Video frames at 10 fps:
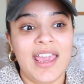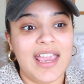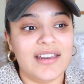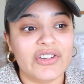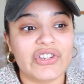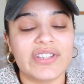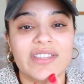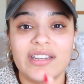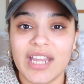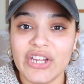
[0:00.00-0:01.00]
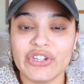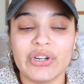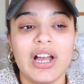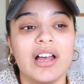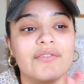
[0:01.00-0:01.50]
And it's just the
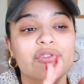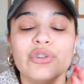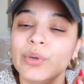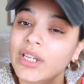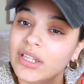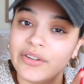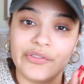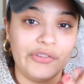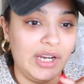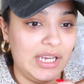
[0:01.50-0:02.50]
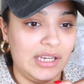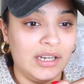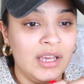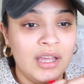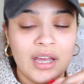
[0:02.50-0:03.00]
nature of doing it
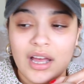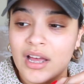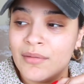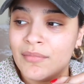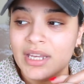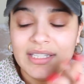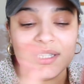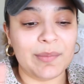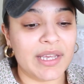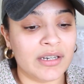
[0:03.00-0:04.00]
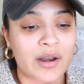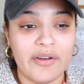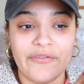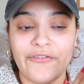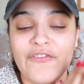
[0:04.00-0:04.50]
afraid, independent
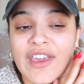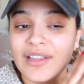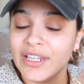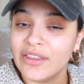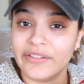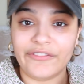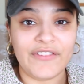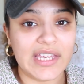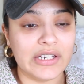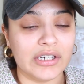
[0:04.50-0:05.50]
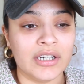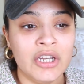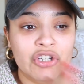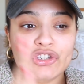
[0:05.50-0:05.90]
of feeling the fear.